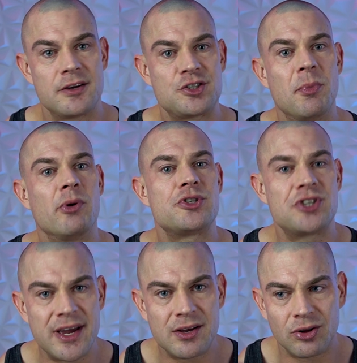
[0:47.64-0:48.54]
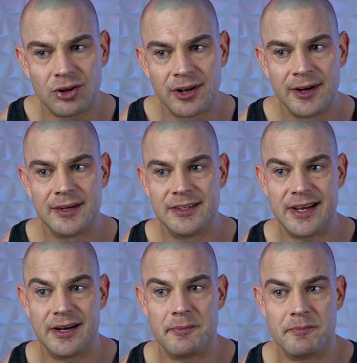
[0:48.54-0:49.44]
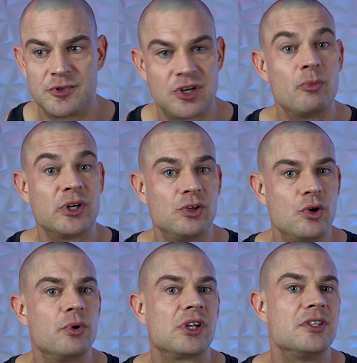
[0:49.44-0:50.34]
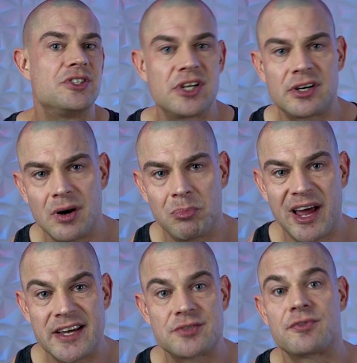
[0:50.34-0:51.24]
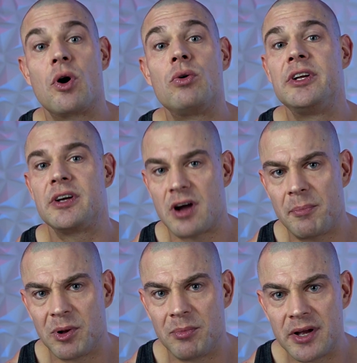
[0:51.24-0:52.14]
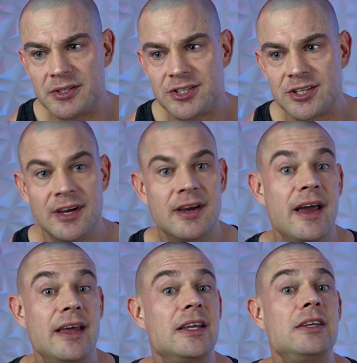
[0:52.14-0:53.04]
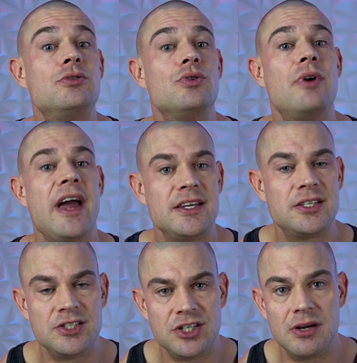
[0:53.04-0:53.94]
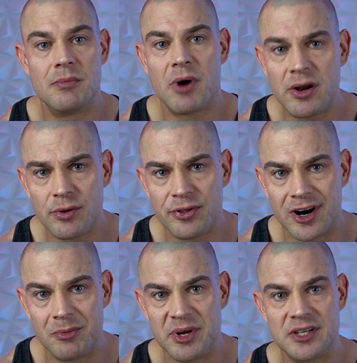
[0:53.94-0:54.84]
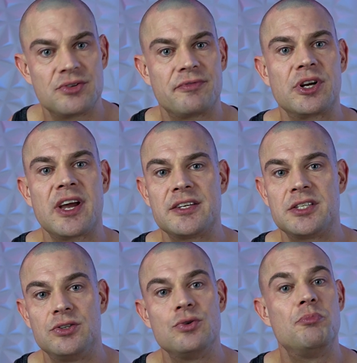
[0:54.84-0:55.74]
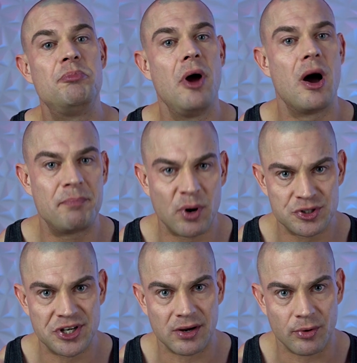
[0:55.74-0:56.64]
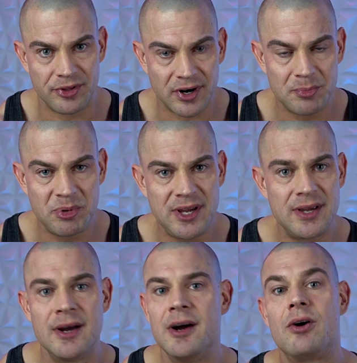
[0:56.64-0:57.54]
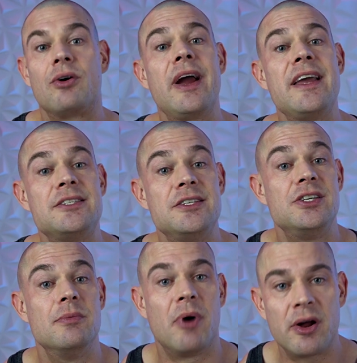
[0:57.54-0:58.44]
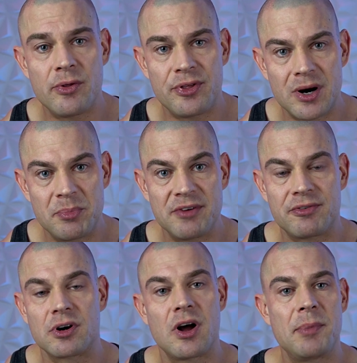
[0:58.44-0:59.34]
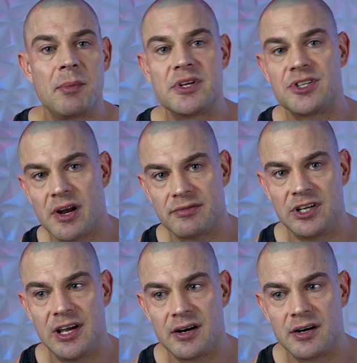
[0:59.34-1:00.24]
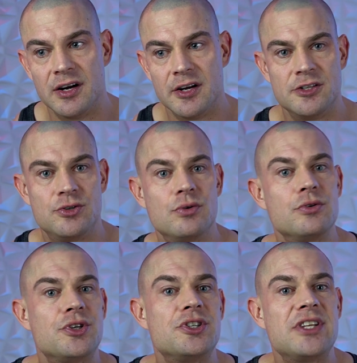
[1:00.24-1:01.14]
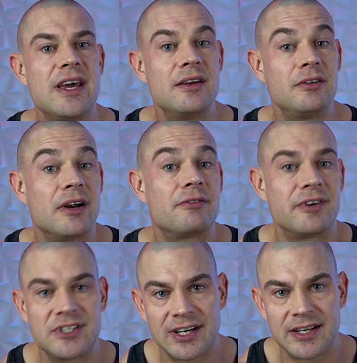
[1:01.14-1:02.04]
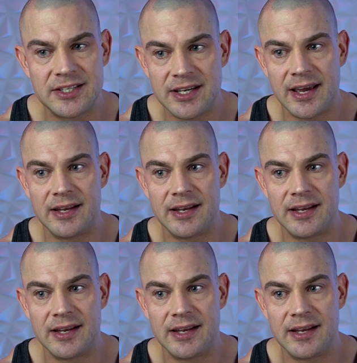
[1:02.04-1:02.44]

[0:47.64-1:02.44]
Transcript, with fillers: a small cycle, then a somewhat you would consider a blast for only a couple months, and then you do ACG monotherapy. So for the guys that do a post-cycle therapy, or ACG monotherapy for a couple months out of the year to sustain their fertility